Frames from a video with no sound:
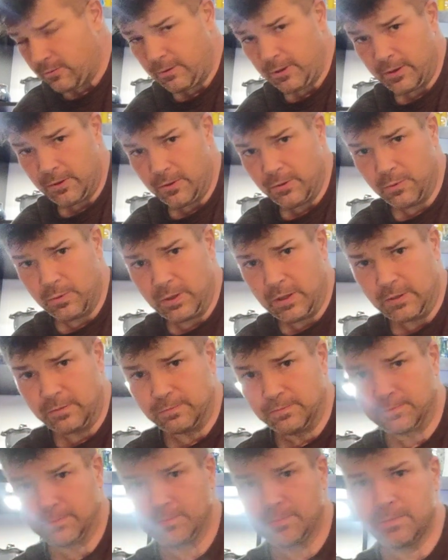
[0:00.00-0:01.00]
a Goodwill.
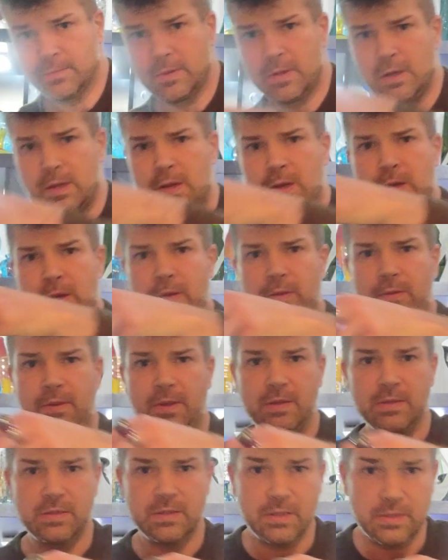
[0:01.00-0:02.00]

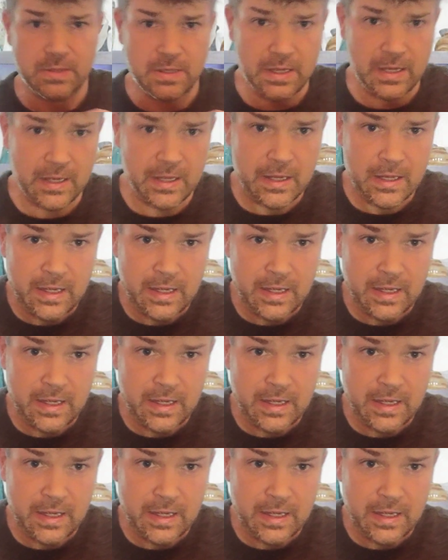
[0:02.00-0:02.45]
This is a